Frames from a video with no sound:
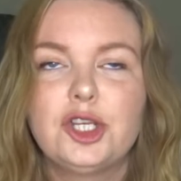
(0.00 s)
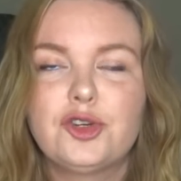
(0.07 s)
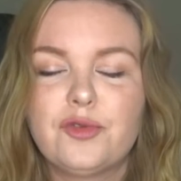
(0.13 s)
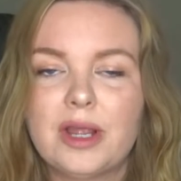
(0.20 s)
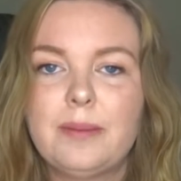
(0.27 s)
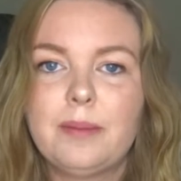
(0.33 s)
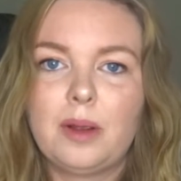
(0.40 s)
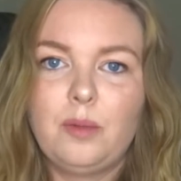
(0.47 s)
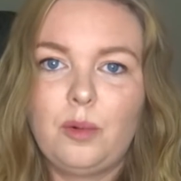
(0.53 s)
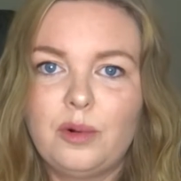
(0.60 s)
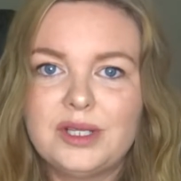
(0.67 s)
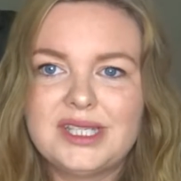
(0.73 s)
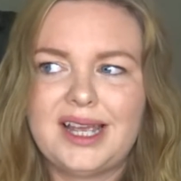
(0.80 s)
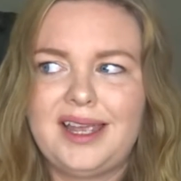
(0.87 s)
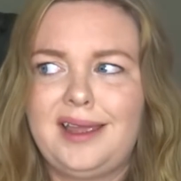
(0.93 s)
drink my
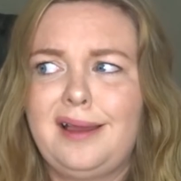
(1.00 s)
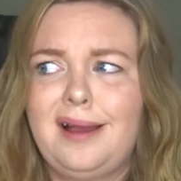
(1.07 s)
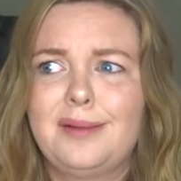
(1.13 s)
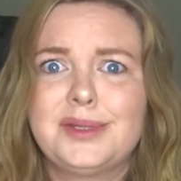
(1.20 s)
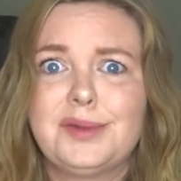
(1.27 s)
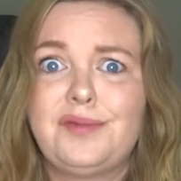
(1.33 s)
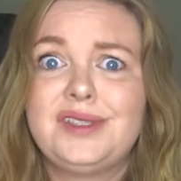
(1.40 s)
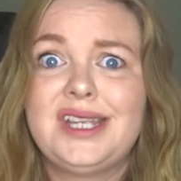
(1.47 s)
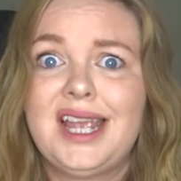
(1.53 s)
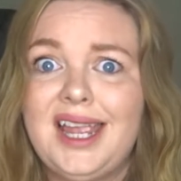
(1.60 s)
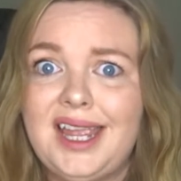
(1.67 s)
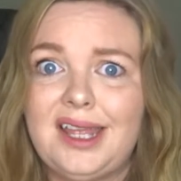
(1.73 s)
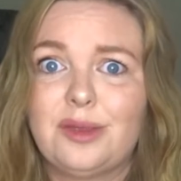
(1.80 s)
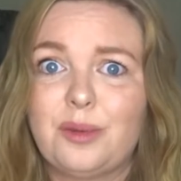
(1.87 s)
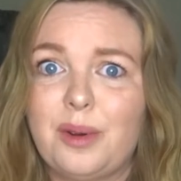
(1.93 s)
water in cups of
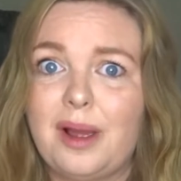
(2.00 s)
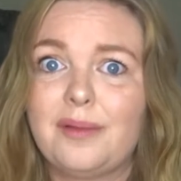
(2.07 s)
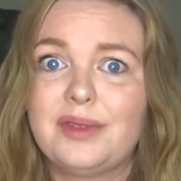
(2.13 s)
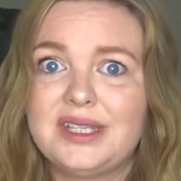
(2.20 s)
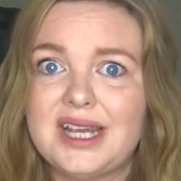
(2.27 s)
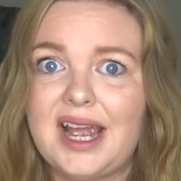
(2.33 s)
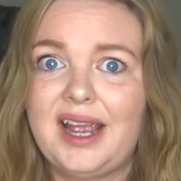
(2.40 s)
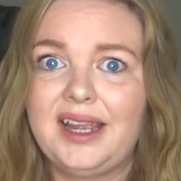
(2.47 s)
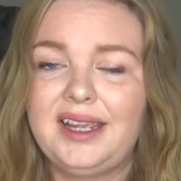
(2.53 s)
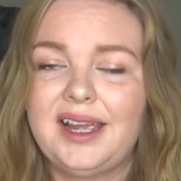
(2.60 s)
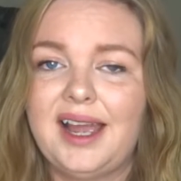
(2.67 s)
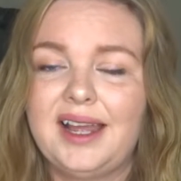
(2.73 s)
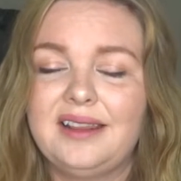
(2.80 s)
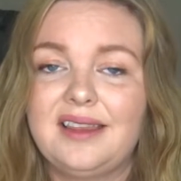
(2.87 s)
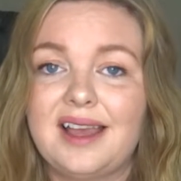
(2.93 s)
tea throughout the day,
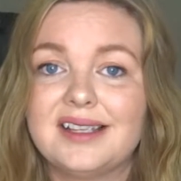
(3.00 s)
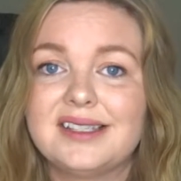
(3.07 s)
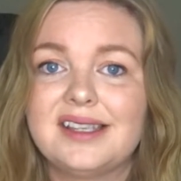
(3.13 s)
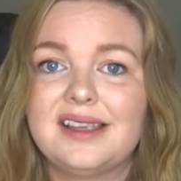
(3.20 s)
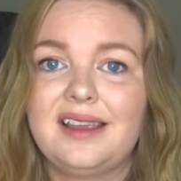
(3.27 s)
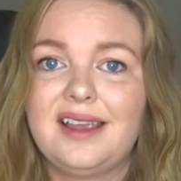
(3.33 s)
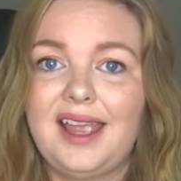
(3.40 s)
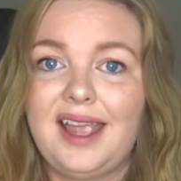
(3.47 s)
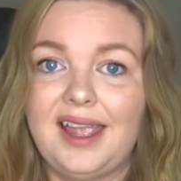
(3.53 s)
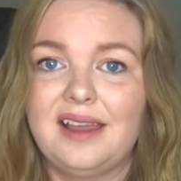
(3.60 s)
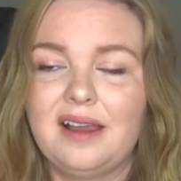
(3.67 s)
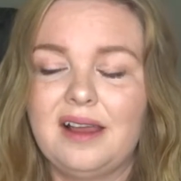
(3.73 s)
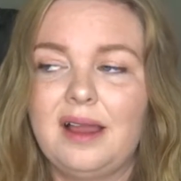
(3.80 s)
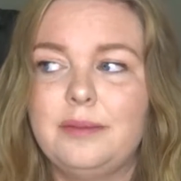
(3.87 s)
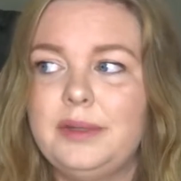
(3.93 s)
and that's it.
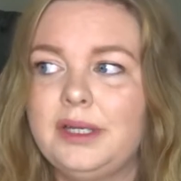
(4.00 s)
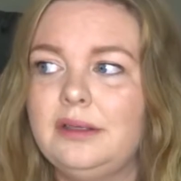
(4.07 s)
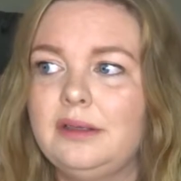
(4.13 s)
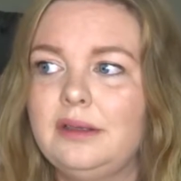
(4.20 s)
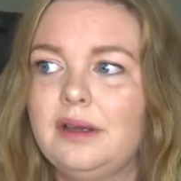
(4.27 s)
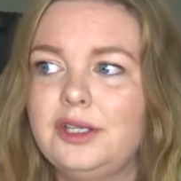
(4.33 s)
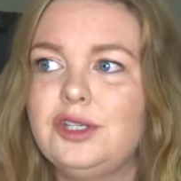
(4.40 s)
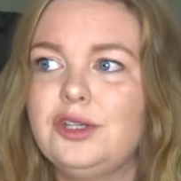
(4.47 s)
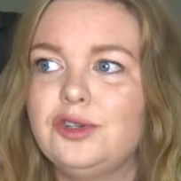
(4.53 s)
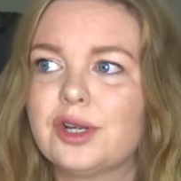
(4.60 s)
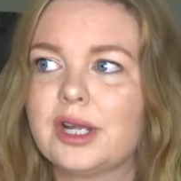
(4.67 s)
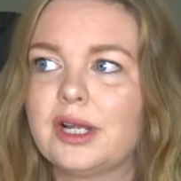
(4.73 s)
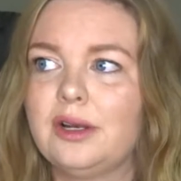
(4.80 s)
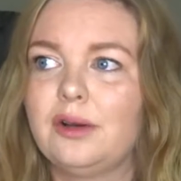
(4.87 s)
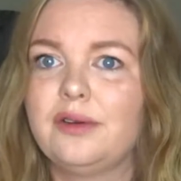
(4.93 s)
I mean, I do
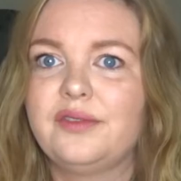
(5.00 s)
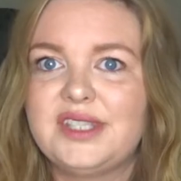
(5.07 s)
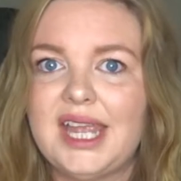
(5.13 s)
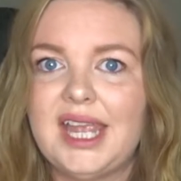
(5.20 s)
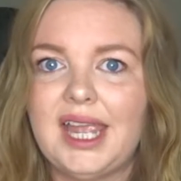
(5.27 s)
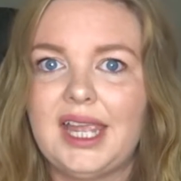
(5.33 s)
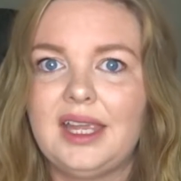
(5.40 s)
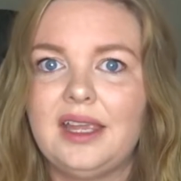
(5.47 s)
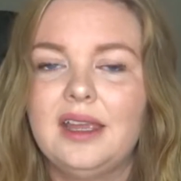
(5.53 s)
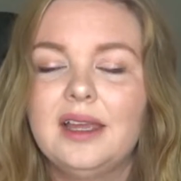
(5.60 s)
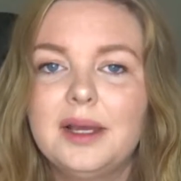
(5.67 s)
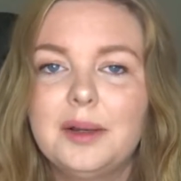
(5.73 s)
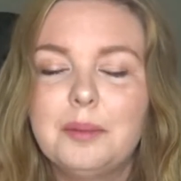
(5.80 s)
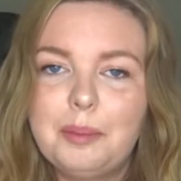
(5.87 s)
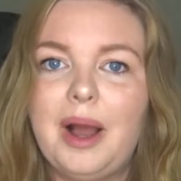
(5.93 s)
drink a lot of tea,
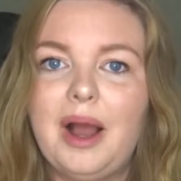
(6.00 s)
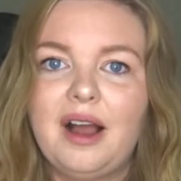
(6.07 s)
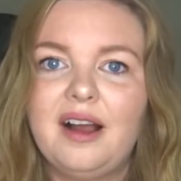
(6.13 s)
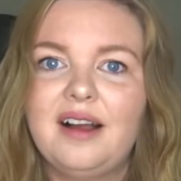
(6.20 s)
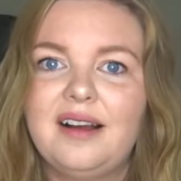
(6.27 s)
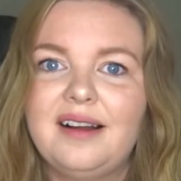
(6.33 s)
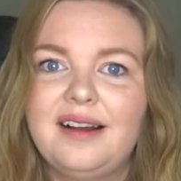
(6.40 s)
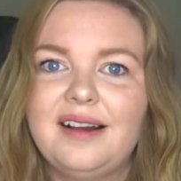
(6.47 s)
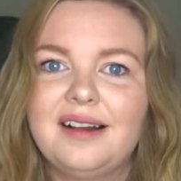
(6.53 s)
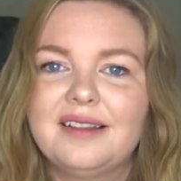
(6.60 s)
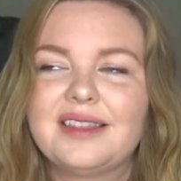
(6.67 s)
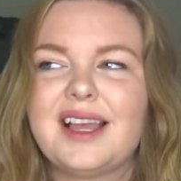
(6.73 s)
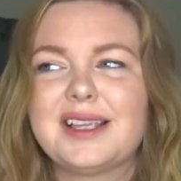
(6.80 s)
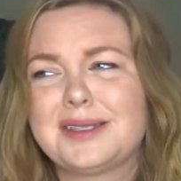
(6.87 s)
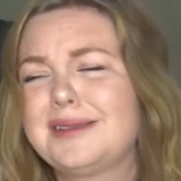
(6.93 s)
but
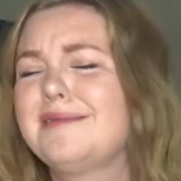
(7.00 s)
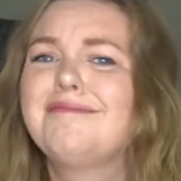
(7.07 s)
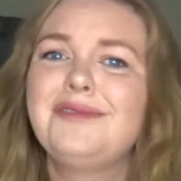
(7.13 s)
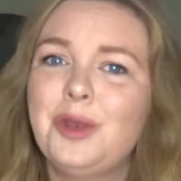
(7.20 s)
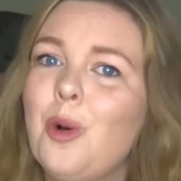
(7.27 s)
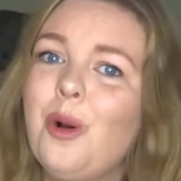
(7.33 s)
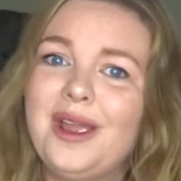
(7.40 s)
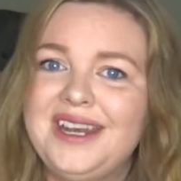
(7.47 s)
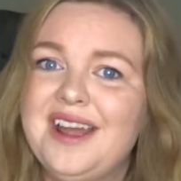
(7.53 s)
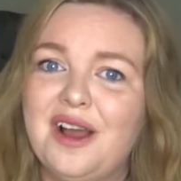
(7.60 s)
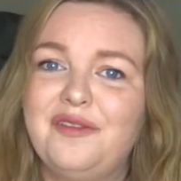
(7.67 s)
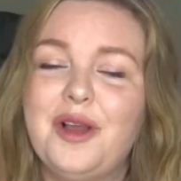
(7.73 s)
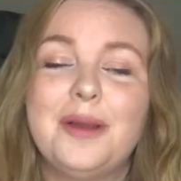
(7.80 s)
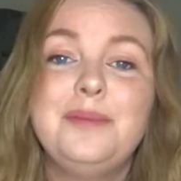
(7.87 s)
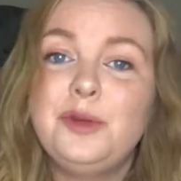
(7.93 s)
that's not
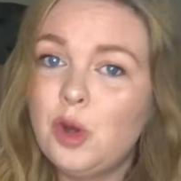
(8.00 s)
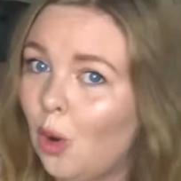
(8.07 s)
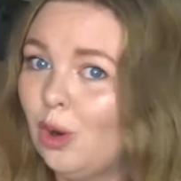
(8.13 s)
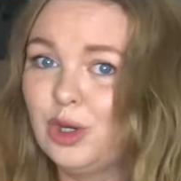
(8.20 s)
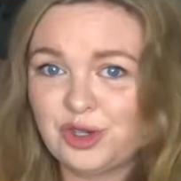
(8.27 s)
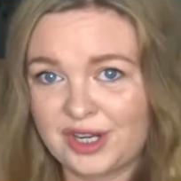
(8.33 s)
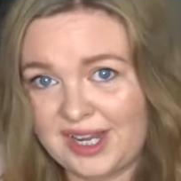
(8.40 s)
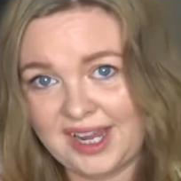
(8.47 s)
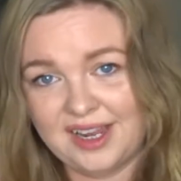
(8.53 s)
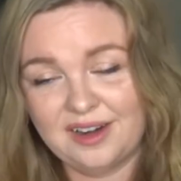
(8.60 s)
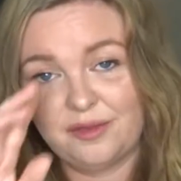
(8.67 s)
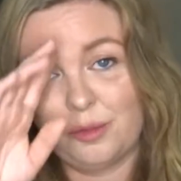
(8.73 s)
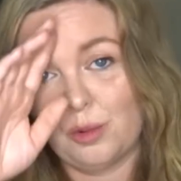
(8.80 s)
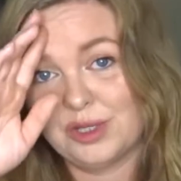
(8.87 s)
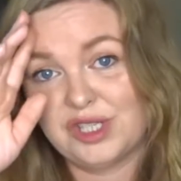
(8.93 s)
enough. I'm not drinking
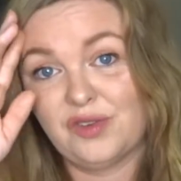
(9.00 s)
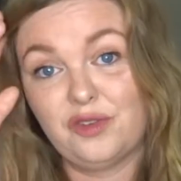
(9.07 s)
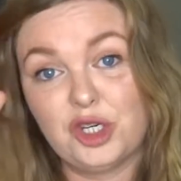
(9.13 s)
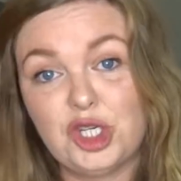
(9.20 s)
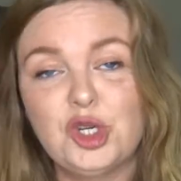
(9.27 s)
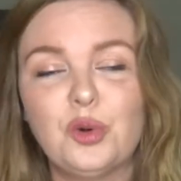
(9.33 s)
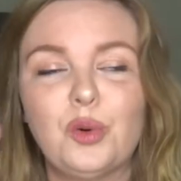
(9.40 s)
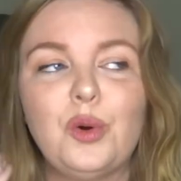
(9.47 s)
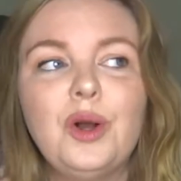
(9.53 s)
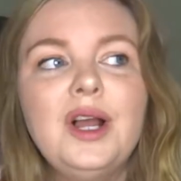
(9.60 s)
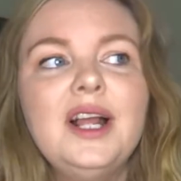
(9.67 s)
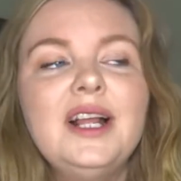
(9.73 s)
enough water for sure.